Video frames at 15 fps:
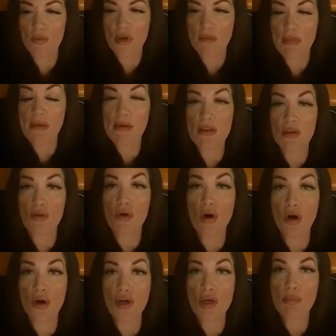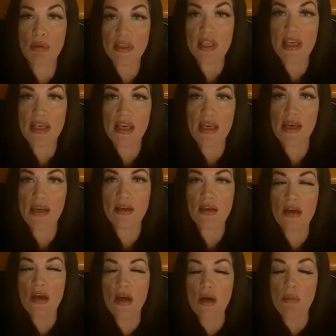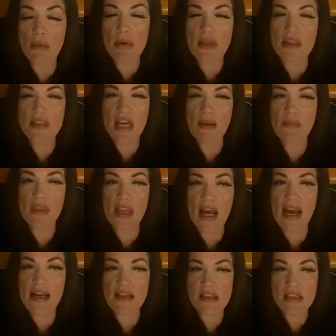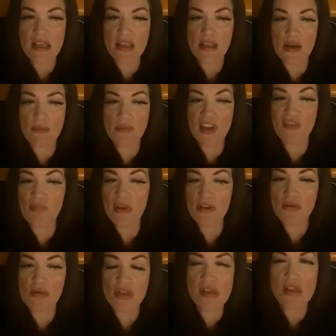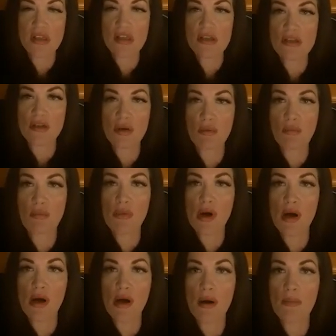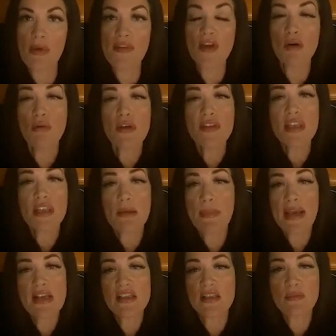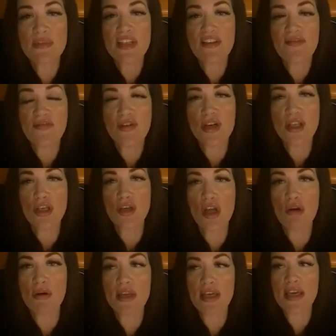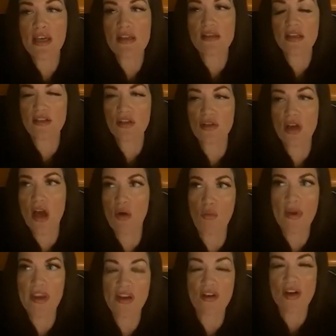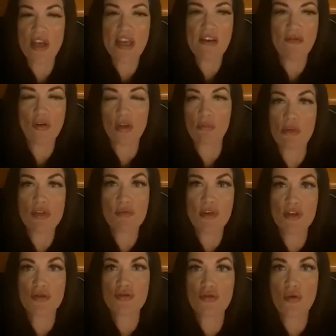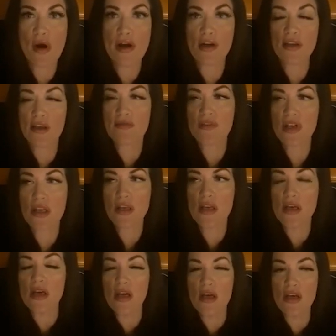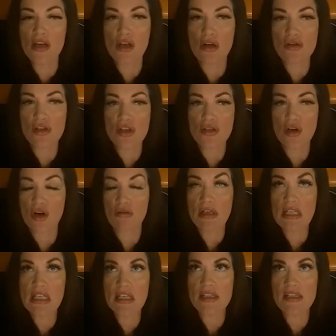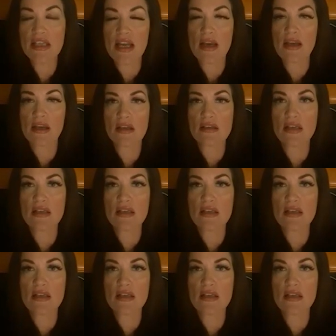It may be a little harder, but they can. But by the time that I see them, they've been through the system. And the only thing that makes them different, again, is that they're not wicked or evil or must be destroyed or they've done, such horrendous things.